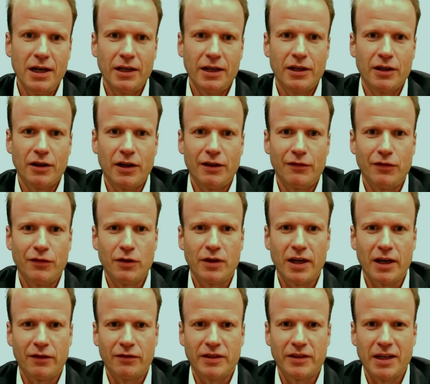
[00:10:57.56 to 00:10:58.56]
you know, if you
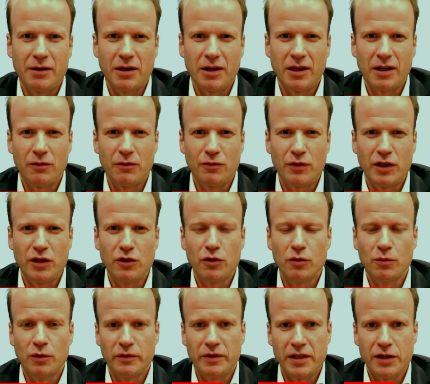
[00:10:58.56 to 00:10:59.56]
kind of take uh,
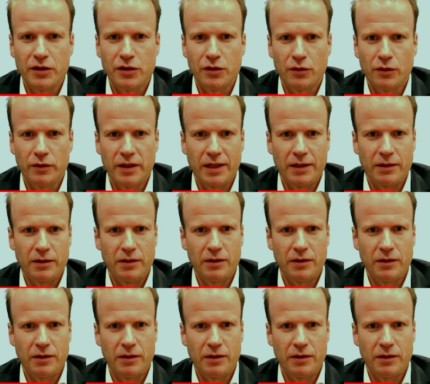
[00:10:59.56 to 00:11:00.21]
renewable diesel that